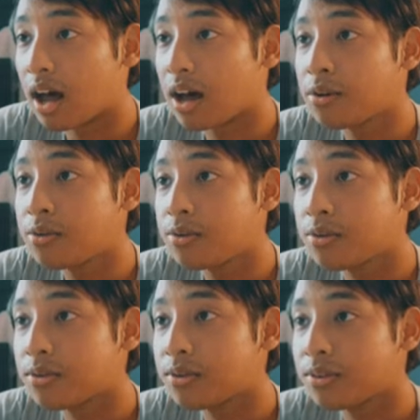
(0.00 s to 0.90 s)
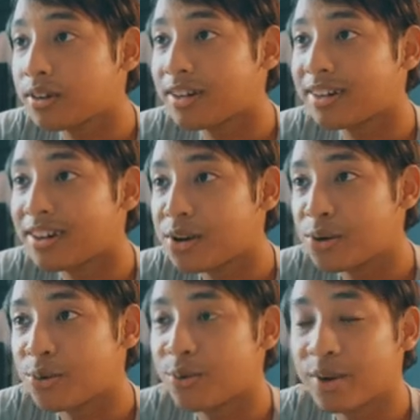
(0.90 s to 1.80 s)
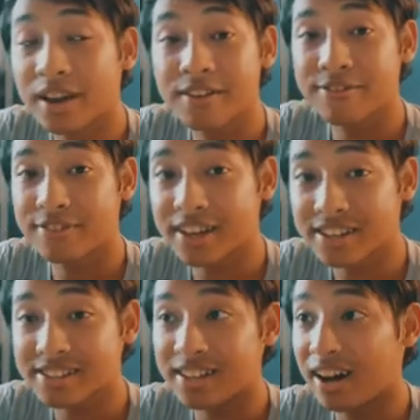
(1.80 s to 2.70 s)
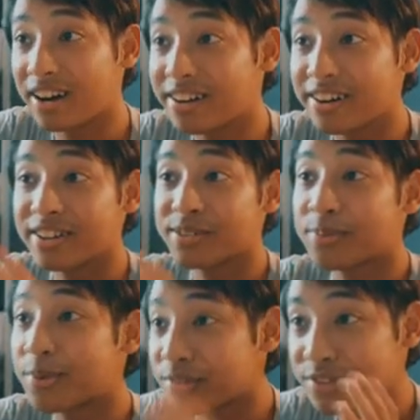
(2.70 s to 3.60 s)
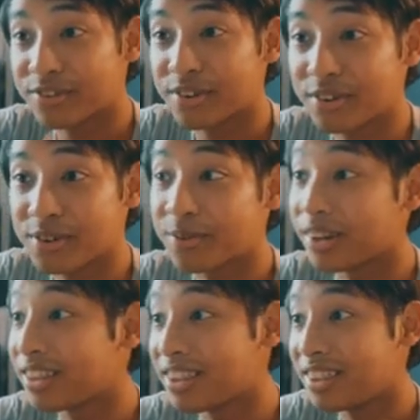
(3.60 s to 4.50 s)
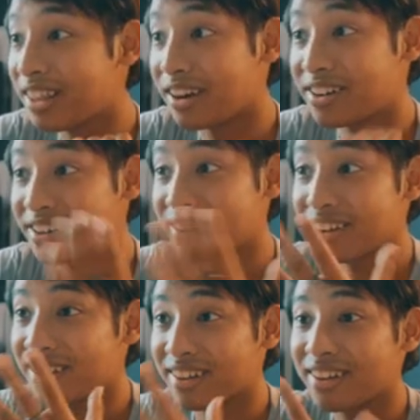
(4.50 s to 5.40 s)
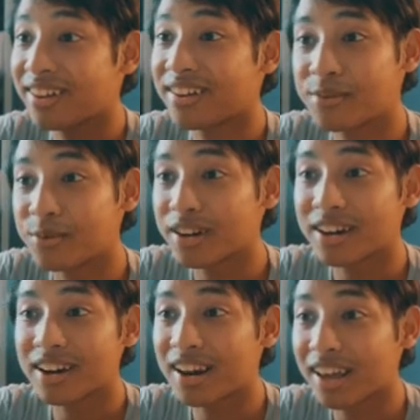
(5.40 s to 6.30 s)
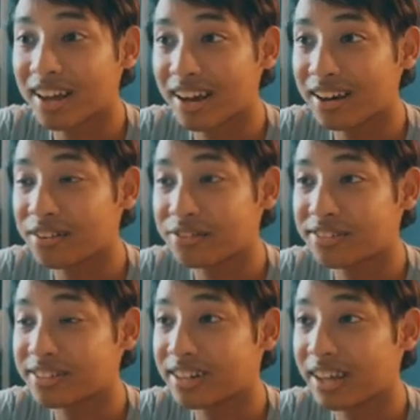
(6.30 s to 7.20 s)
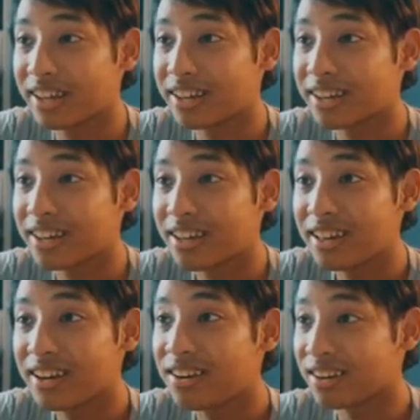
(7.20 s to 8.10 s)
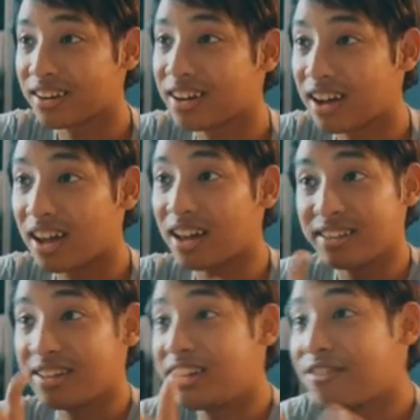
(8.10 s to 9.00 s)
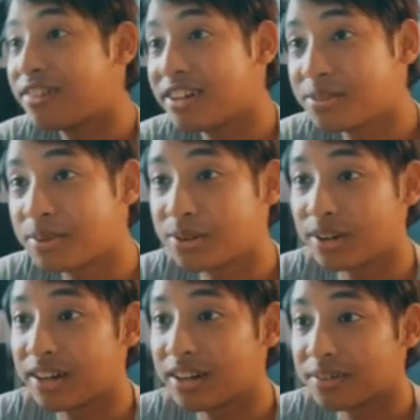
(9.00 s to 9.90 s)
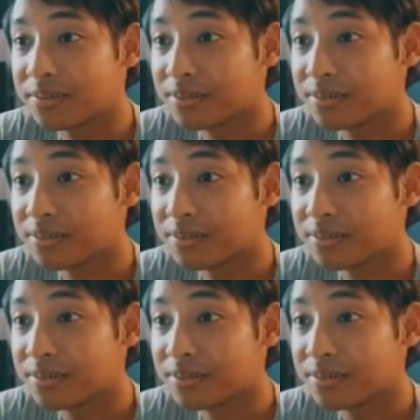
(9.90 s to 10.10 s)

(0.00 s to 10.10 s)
how we can fix the underexposed photo with that one click, kind of like look the difference between it.